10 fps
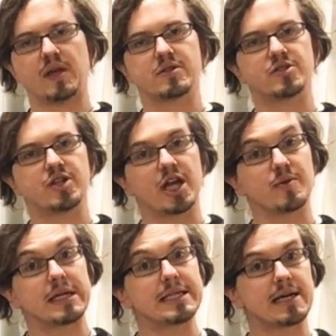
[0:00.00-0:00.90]

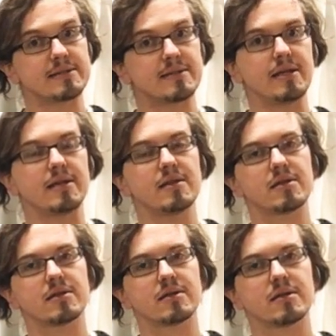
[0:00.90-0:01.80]
January 19th,
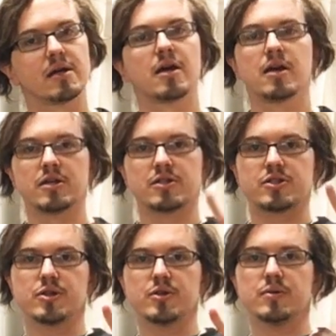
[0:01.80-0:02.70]

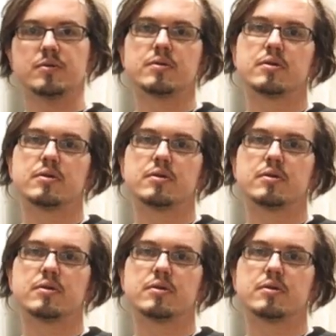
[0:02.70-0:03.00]
2